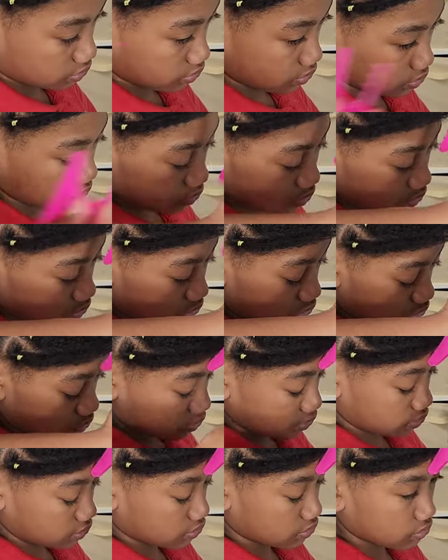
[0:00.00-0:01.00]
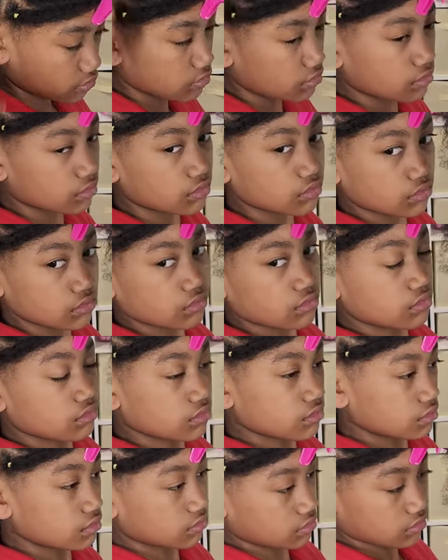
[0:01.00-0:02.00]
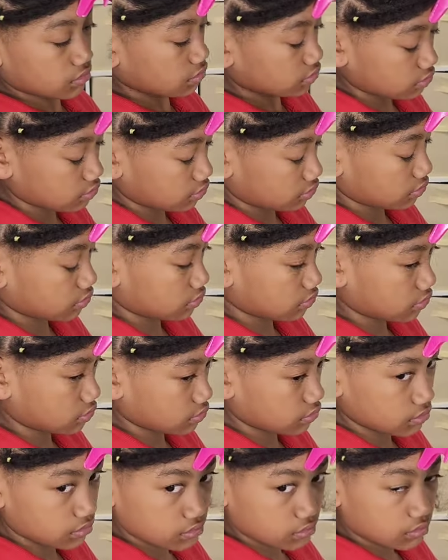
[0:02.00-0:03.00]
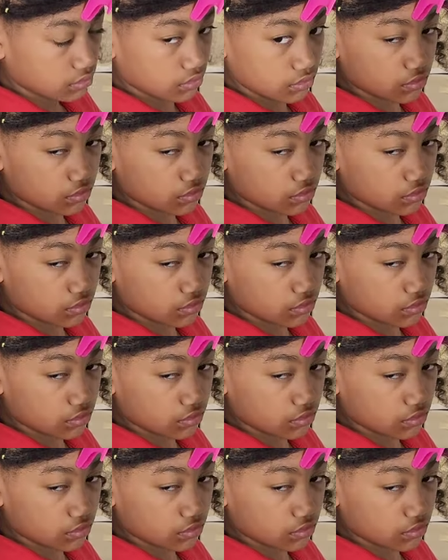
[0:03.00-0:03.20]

and now I'm going to part off a second row to